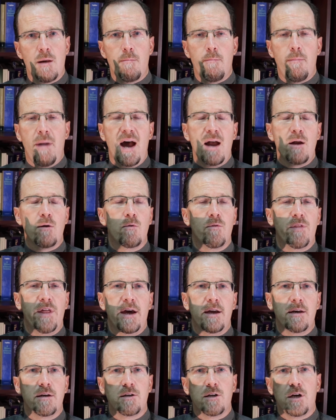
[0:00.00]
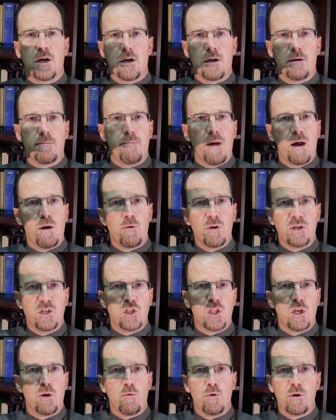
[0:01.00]
by
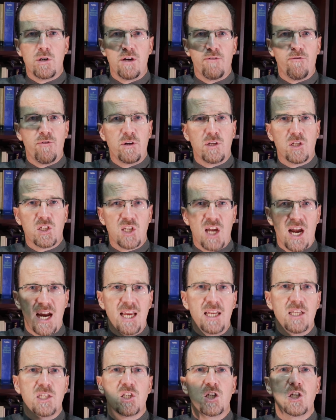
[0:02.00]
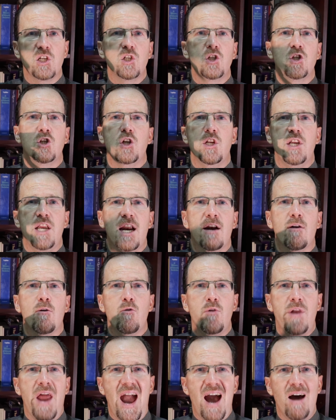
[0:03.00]
which there were different sciences to
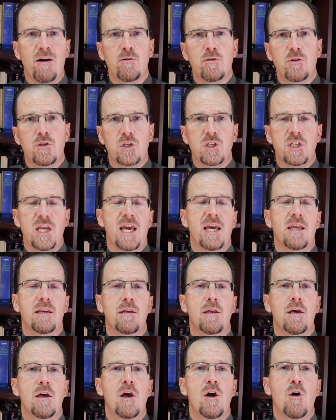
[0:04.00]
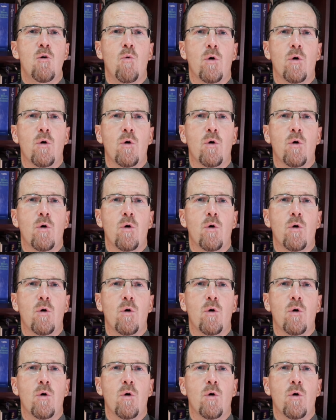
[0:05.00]
narrow down to 10